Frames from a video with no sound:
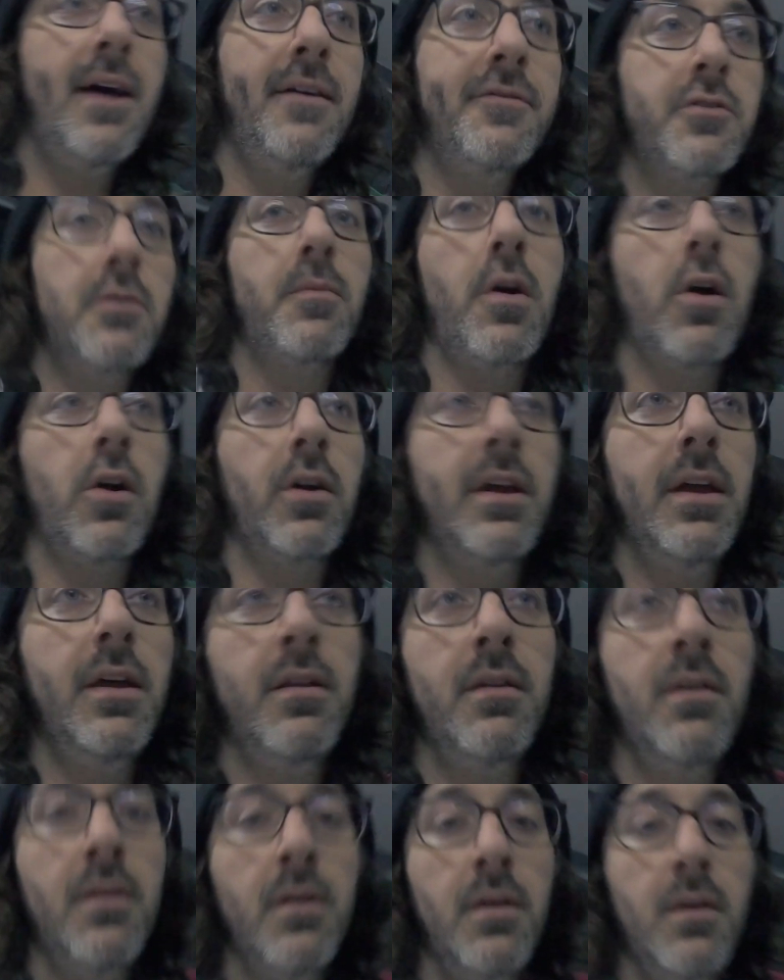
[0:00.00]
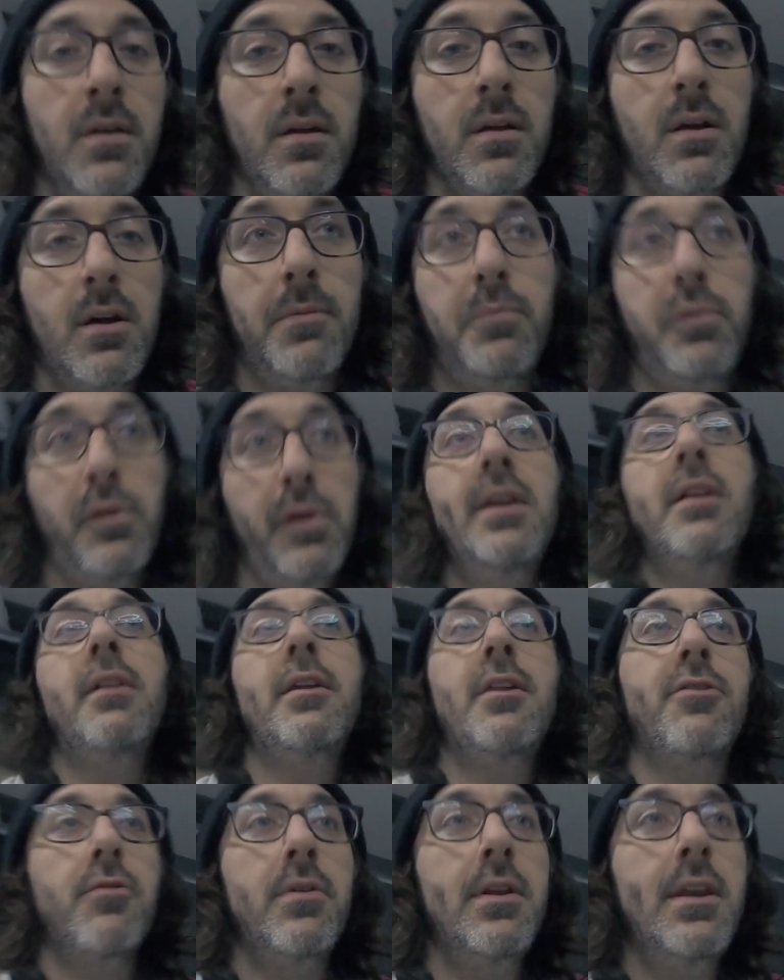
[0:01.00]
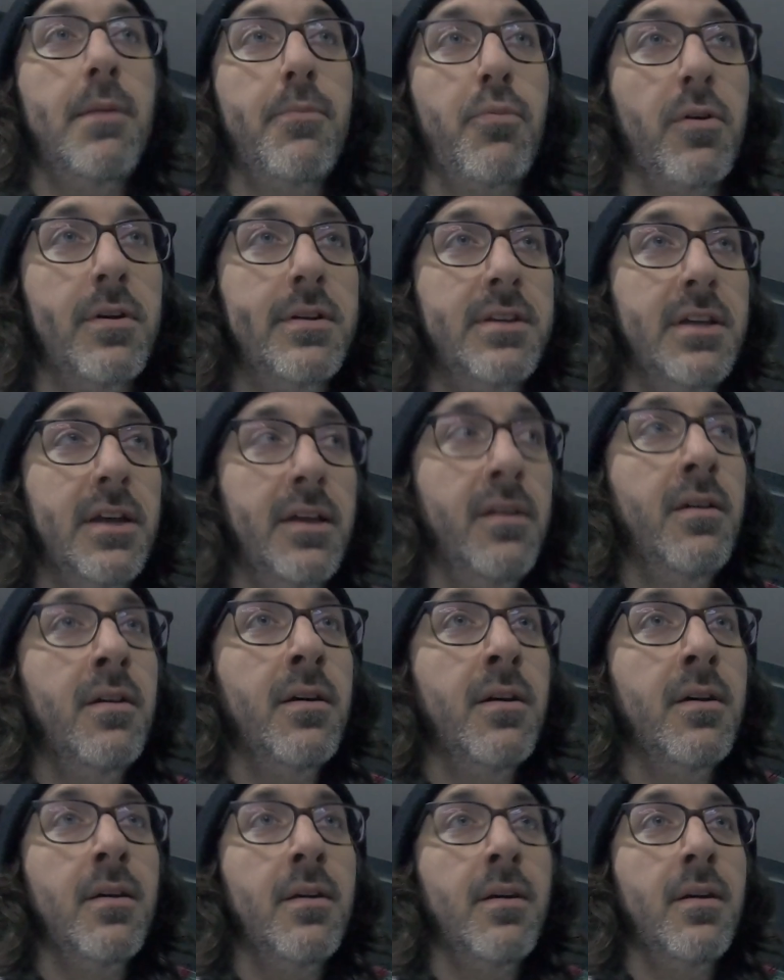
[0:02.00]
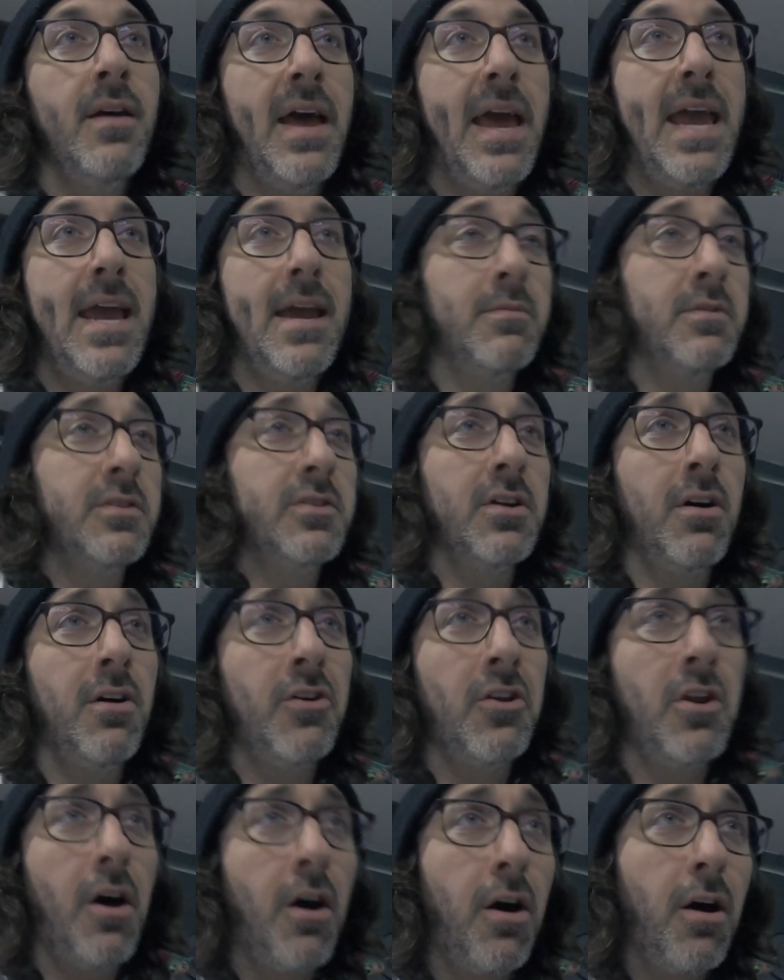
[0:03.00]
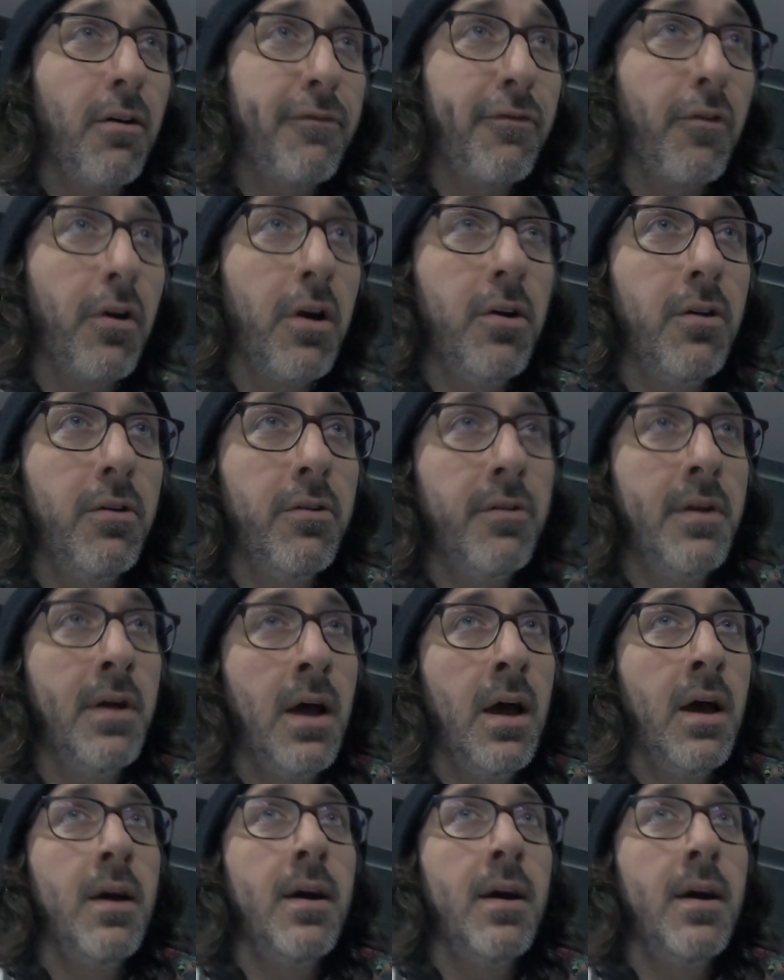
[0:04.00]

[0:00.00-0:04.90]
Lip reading: aftermarket, completely 3D printed. Amazon off-road,